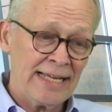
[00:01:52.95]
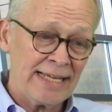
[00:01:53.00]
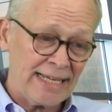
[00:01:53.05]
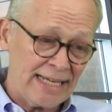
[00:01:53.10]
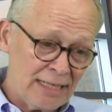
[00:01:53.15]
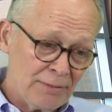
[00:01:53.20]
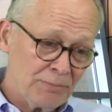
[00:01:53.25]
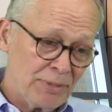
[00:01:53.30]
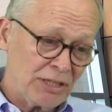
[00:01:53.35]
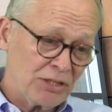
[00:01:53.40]

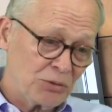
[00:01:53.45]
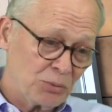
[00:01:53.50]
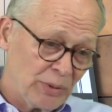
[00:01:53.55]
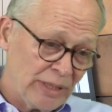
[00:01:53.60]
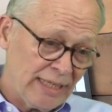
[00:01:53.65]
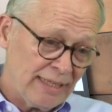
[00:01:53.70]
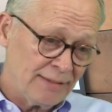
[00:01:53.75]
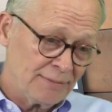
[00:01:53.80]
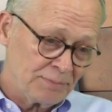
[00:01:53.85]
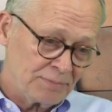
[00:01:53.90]
In
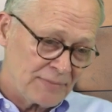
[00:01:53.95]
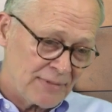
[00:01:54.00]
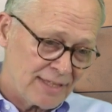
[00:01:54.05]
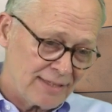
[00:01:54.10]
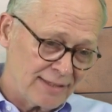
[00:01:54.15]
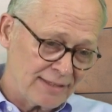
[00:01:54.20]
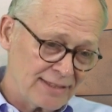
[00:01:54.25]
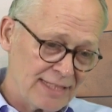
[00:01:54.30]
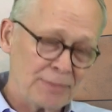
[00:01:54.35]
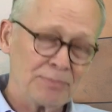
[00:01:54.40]
between
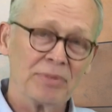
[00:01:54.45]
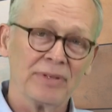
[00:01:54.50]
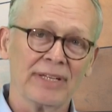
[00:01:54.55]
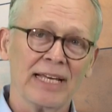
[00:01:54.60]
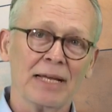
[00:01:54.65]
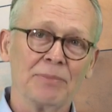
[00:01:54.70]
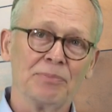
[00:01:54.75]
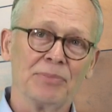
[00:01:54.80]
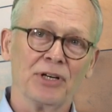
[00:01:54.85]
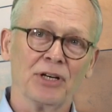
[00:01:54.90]
the tip of
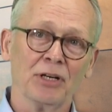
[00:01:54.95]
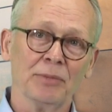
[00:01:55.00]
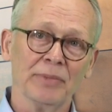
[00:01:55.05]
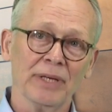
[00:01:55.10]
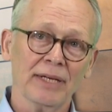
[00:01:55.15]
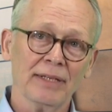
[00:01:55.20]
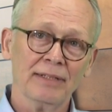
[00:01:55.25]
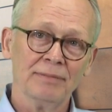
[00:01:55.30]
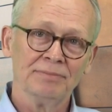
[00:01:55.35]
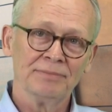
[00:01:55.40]
that
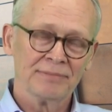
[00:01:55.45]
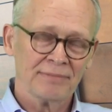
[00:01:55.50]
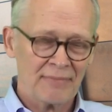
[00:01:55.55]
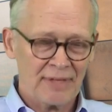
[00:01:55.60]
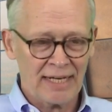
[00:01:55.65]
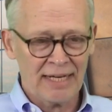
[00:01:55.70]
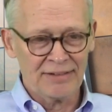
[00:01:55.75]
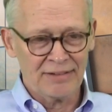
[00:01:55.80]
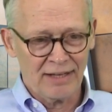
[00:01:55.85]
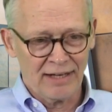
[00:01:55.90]
pyramid
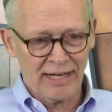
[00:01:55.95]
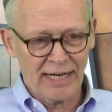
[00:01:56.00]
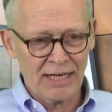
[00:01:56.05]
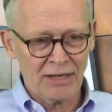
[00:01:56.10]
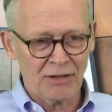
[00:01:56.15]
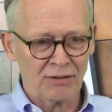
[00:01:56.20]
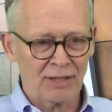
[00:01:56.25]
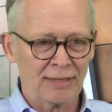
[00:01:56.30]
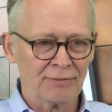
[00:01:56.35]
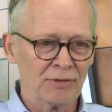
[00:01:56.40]
and the
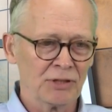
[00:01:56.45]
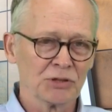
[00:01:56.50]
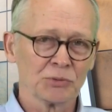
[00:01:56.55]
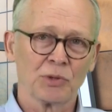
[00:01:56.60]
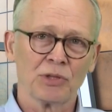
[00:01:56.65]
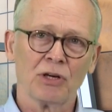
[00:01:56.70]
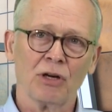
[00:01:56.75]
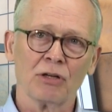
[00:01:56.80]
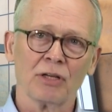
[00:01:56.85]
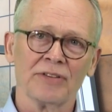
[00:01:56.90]
higher levels
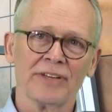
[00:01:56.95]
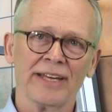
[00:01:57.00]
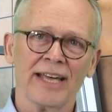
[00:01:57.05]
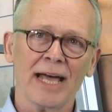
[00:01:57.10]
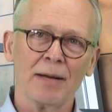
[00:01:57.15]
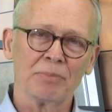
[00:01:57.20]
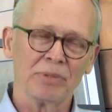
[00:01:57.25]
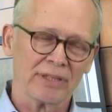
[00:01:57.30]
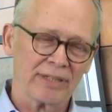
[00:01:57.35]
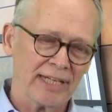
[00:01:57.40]
where all of the
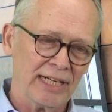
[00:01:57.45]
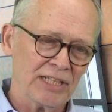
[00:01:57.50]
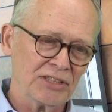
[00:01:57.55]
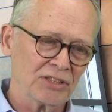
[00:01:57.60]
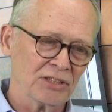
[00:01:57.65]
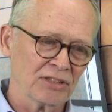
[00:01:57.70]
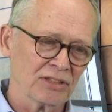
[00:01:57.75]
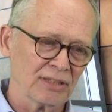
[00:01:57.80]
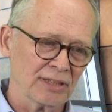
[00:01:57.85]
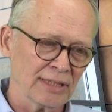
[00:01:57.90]

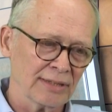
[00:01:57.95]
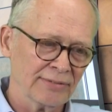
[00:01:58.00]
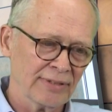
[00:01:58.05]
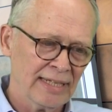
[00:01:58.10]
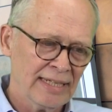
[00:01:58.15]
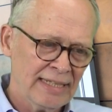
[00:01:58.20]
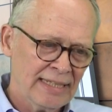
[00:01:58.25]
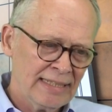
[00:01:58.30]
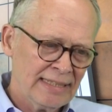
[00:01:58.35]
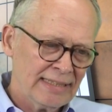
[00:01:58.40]
applications
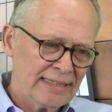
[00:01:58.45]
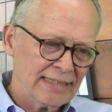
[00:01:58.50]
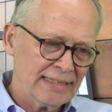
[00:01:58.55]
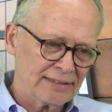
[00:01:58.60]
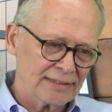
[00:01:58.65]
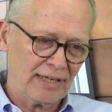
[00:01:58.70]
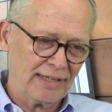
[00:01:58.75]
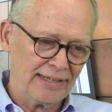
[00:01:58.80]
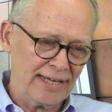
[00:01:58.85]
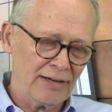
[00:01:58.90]
live
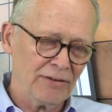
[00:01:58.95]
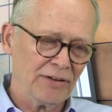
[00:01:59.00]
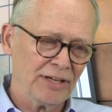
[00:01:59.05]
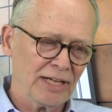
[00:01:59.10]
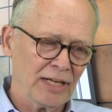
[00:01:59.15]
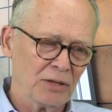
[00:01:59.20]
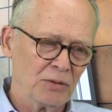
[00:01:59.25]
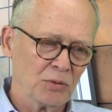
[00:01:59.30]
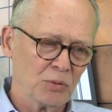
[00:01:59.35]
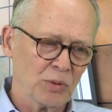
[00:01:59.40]
is an
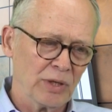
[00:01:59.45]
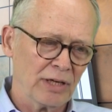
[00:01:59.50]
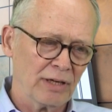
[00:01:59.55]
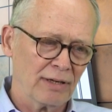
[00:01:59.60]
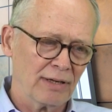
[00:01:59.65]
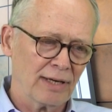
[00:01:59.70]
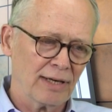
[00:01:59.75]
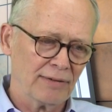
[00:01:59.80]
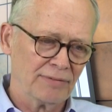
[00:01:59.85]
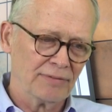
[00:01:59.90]
area
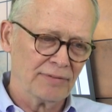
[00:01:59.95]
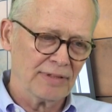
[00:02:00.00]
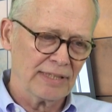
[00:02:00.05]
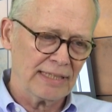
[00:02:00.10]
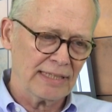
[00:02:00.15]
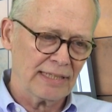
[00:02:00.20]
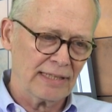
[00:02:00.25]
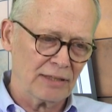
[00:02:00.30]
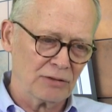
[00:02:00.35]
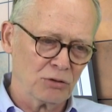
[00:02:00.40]
where
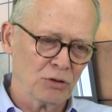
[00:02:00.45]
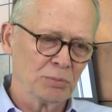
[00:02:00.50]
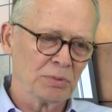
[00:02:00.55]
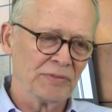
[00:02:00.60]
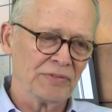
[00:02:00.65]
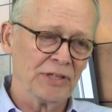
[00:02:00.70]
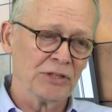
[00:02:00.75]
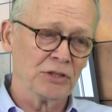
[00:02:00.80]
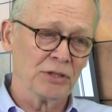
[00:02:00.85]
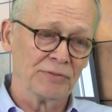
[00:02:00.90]
a group
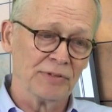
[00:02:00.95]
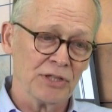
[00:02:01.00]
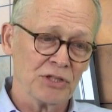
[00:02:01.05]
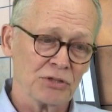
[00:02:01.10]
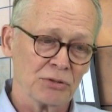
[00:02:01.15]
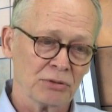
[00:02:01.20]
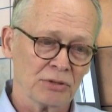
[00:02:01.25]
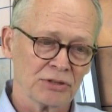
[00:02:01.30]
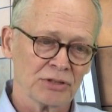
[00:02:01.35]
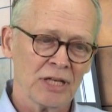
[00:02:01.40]
of
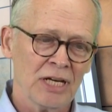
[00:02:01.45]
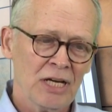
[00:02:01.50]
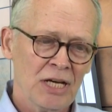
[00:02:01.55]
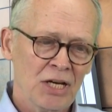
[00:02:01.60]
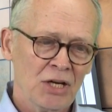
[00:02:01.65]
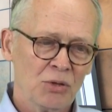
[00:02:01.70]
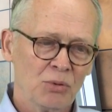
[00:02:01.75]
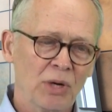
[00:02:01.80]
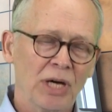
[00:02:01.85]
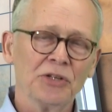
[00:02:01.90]
individuals
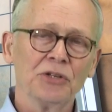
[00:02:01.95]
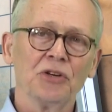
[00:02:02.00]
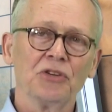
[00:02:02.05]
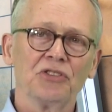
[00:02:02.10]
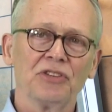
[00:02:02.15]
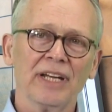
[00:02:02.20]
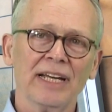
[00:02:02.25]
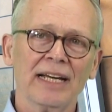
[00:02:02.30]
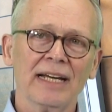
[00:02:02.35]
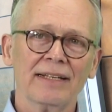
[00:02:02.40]
who
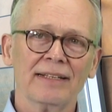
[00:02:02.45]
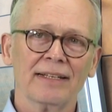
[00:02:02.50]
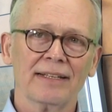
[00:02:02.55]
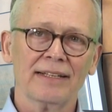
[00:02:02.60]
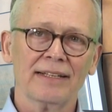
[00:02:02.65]
understand